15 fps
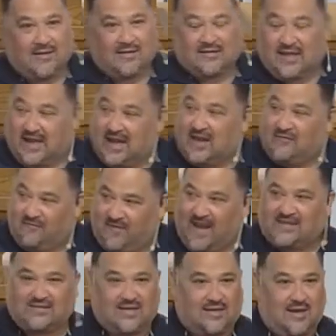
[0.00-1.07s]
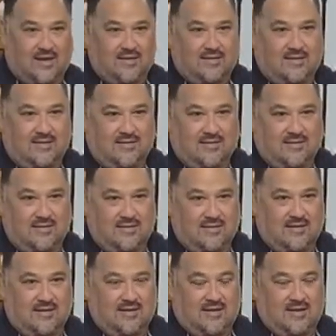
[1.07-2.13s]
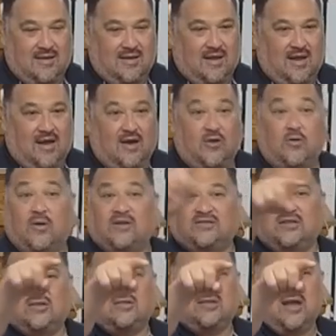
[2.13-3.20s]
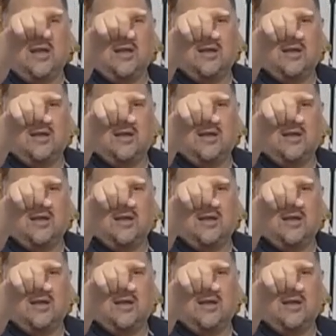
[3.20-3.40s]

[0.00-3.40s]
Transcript: that he invested in. Who else did you say?